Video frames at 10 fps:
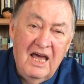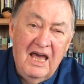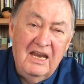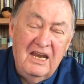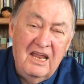
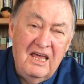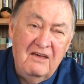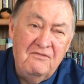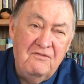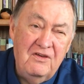And
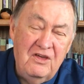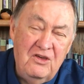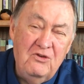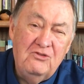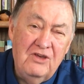if
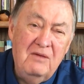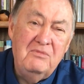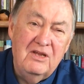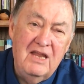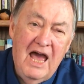you
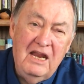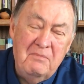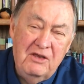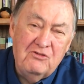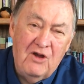seem today to
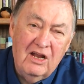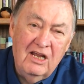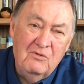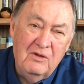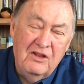be
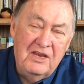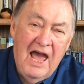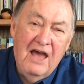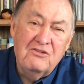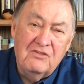struggling with a
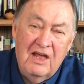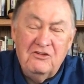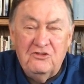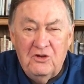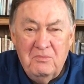task
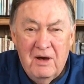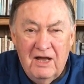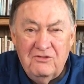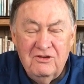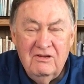that's too
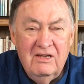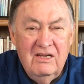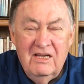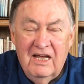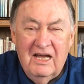much,
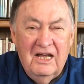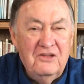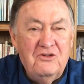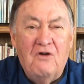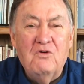
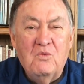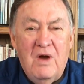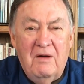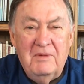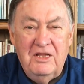it's
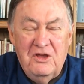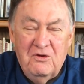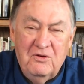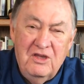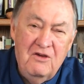overwhelming
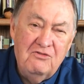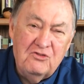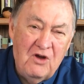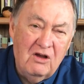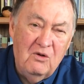you, and you've
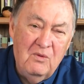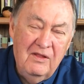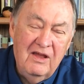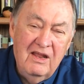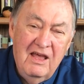struggled
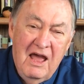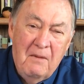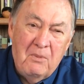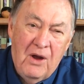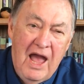with it,
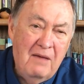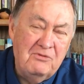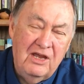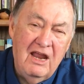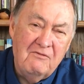
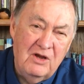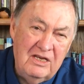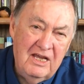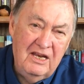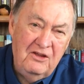perhaps he never
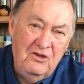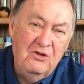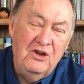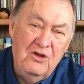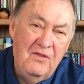intended
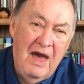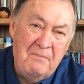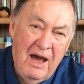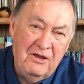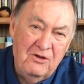you to do
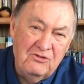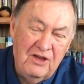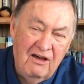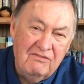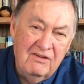that by
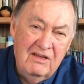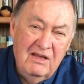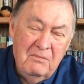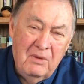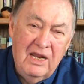yourself,
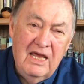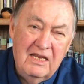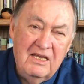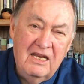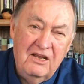but he
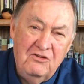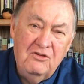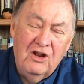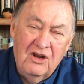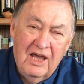intended
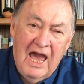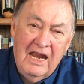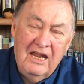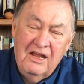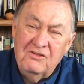you to look
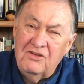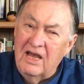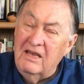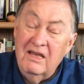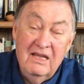at it and
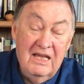say,